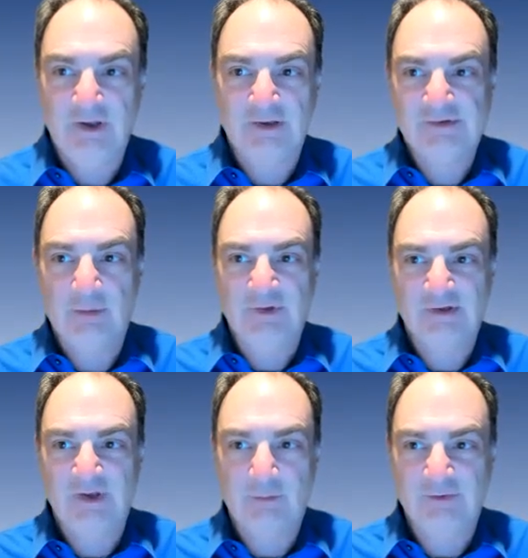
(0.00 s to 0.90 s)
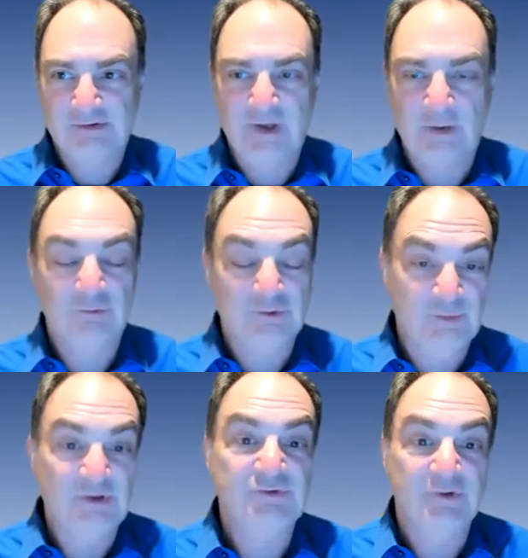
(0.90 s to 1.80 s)
accept, accept, accept, which
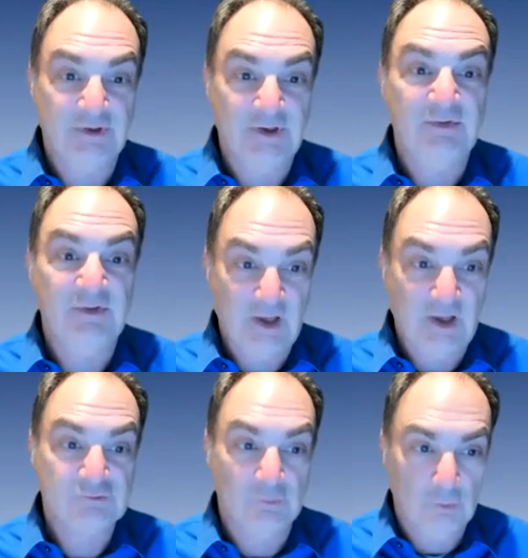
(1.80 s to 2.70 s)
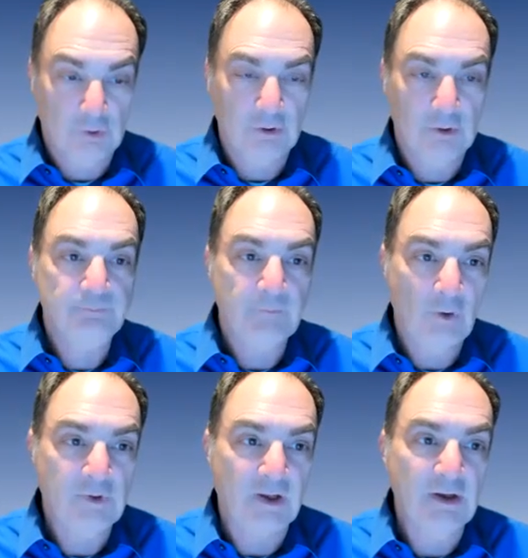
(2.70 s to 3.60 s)
means delete the extra word.
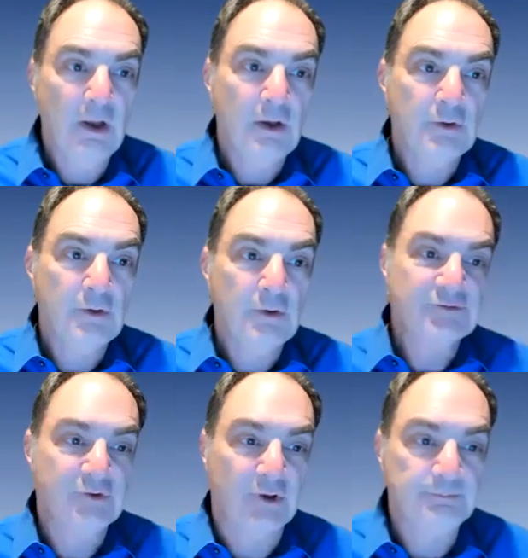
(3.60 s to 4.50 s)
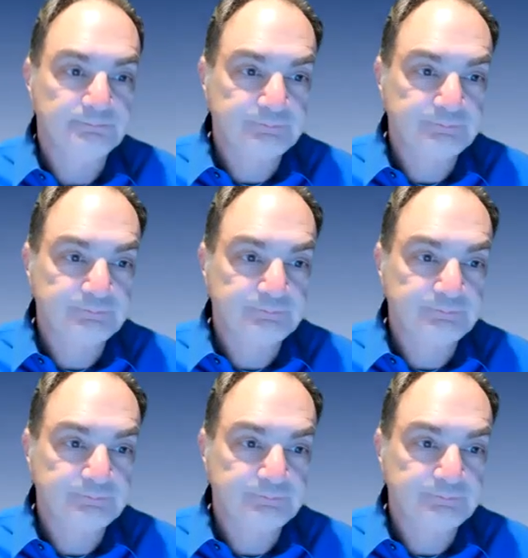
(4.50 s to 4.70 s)
Okay, so that's good.